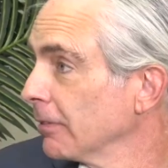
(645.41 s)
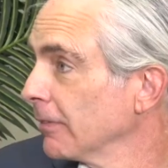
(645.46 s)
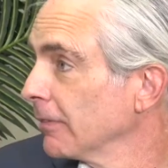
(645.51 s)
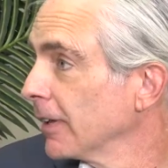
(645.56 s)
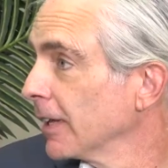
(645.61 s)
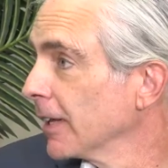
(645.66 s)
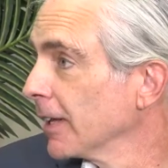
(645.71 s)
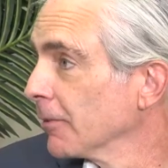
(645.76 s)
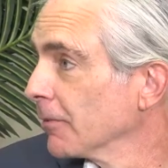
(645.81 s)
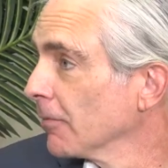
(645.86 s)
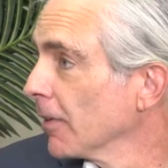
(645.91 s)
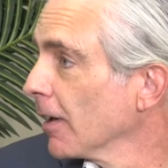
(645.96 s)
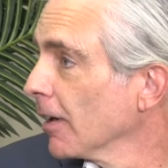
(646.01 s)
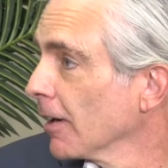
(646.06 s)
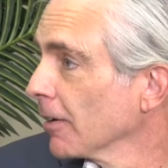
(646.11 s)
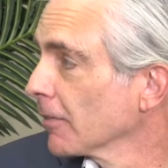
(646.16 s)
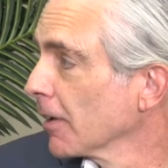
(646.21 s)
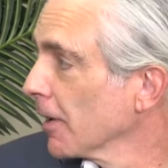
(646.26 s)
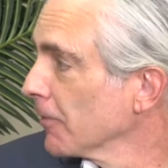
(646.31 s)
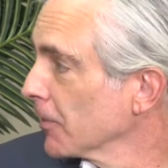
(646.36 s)
and
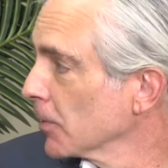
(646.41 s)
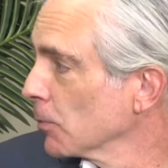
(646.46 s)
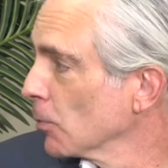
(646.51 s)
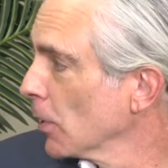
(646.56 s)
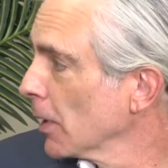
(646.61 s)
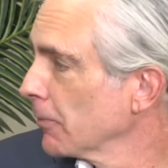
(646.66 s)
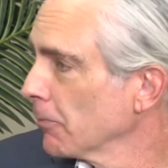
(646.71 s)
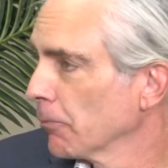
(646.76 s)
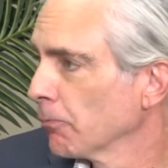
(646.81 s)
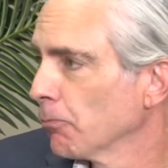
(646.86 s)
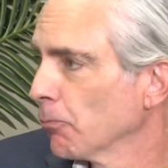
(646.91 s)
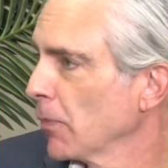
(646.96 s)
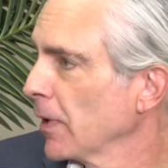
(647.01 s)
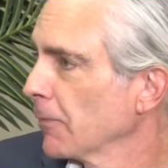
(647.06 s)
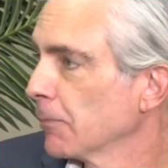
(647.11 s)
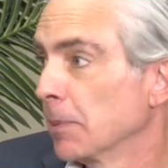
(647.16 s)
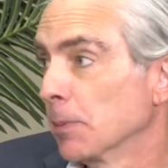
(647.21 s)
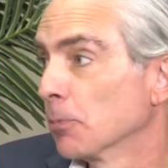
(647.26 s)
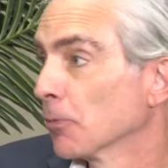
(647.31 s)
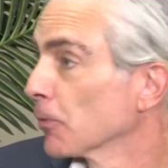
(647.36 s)
Govy, we have
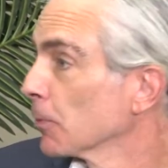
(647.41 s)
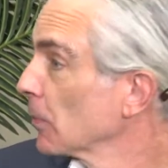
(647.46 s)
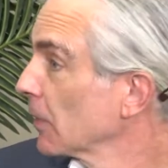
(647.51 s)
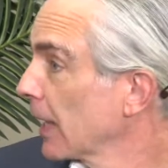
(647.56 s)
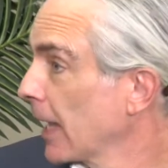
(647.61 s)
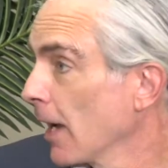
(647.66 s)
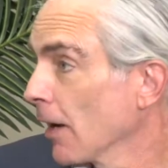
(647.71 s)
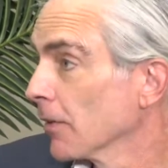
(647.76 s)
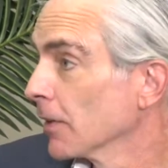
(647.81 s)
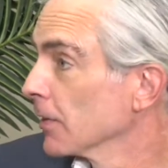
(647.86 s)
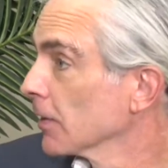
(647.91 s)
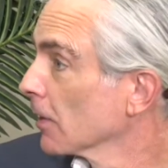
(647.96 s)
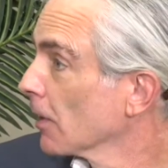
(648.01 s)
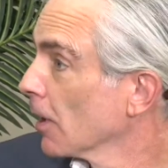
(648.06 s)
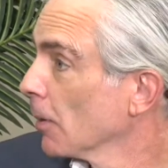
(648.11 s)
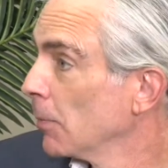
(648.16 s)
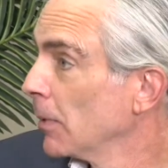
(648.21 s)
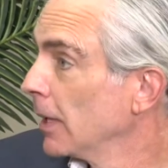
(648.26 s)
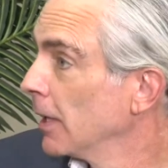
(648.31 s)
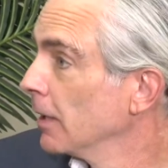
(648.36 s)
people from the county that come
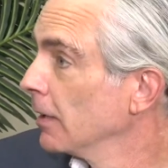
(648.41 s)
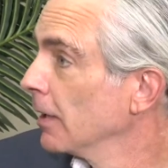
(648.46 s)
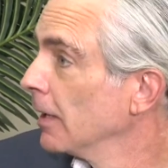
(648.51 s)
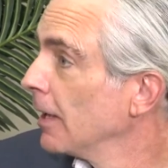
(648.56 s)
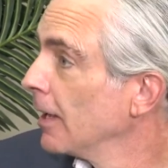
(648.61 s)
in,